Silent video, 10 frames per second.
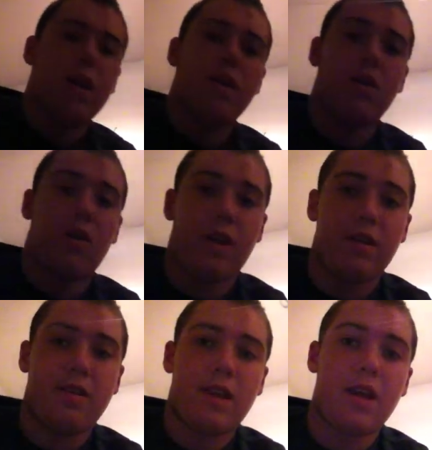and then on
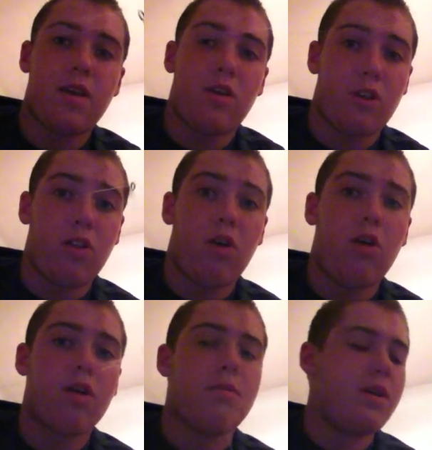that second, on the
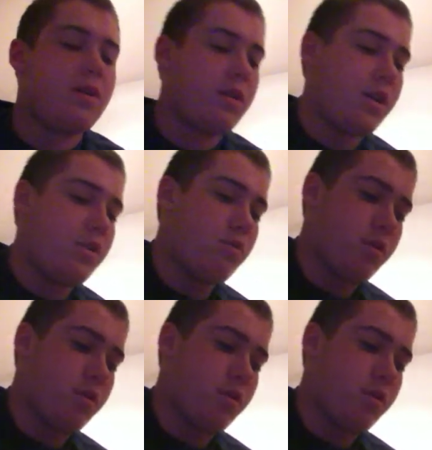longer piece of line, you